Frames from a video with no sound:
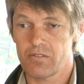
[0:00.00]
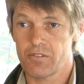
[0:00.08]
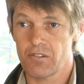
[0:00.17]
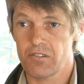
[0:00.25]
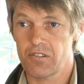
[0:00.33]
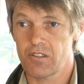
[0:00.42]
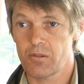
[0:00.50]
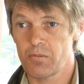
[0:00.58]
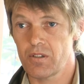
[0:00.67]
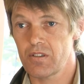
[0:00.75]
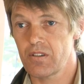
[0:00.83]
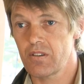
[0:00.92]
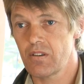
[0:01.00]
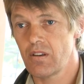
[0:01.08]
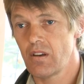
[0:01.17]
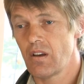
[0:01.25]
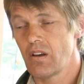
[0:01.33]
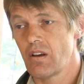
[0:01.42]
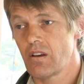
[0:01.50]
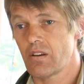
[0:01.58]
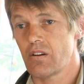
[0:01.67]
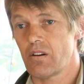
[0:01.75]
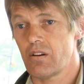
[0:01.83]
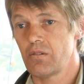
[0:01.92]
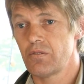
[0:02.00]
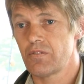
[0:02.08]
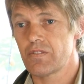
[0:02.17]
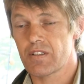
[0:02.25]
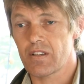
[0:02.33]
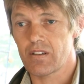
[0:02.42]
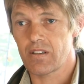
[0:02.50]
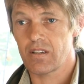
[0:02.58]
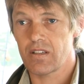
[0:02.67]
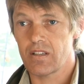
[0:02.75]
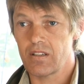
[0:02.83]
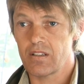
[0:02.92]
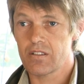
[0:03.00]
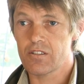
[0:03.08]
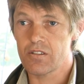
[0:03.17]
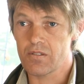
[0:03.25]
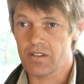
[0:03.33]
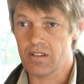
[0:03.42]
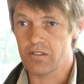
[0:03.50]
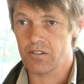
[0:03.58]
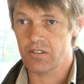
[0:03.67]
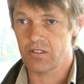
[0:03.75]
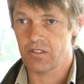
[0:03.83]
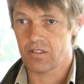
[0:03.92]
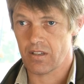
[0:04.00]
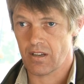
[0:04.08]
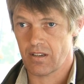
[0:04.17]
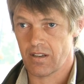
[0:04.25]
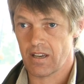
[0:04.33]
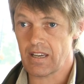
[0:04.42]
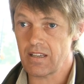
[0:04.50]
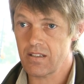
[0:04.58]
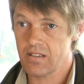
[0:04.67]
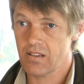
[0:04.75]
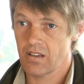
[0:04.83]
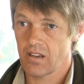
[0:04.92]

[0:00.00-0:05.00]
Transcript: Forestry Commission got hold of the site in 2008.